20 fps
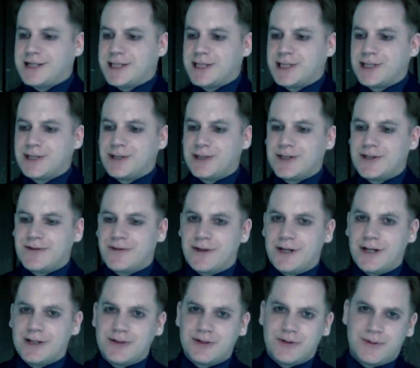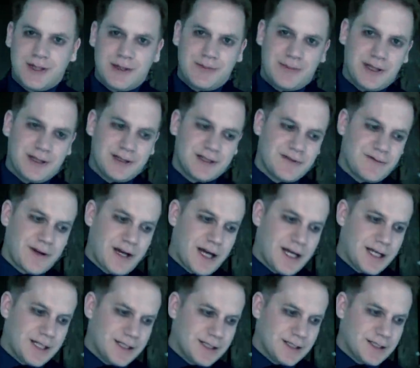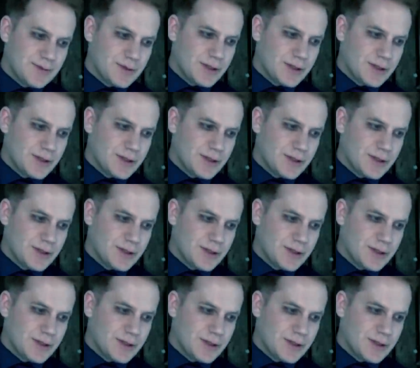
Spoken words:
into the Nosferatu's manipulative hands,